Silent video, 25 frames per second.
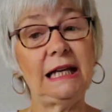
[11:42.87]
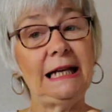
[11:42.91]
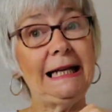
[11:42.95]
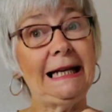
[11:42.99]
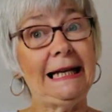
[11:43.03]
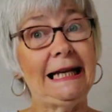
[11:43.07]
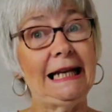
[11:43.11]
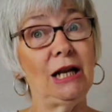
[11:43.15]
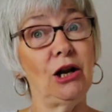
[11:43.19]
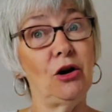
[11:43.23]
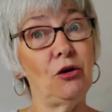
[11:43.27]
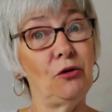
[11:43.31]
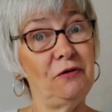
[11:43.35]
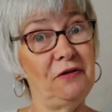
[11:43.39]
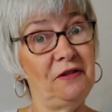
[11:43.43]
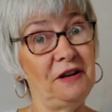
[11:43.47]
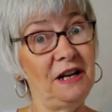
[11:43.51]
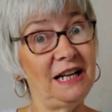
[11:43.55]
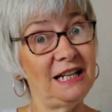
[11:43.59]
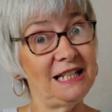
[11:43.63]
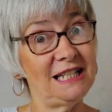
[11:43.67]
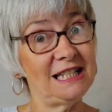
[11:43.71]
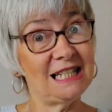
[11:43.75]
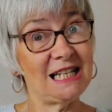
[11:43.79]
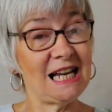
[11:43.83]
little
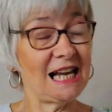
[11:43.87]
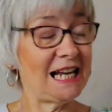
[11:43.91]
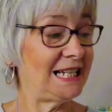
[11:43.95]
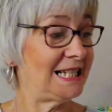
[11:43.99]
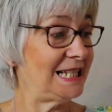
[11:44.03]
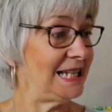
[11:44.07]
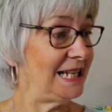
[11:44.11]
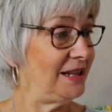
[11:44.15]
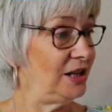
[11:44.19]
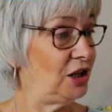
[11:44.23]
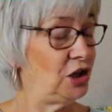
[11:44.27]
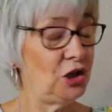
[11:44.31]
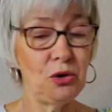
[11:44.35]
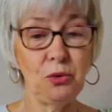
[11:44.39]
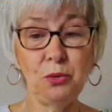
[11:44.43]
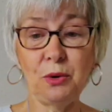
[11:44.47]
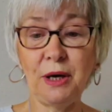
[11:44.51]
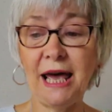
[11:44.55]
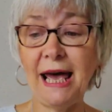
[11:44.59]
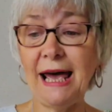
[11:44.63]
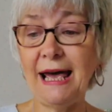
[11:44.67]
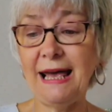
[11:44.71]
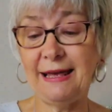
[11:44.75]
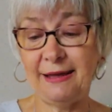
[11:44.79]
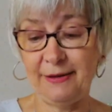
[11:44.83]
overnight stays in the
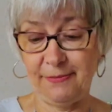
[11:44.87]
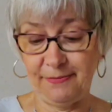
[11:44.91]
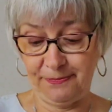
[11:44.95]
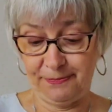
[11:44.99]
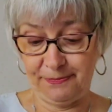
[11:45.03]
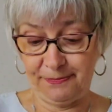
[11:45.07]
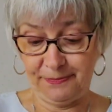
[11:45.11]
UK.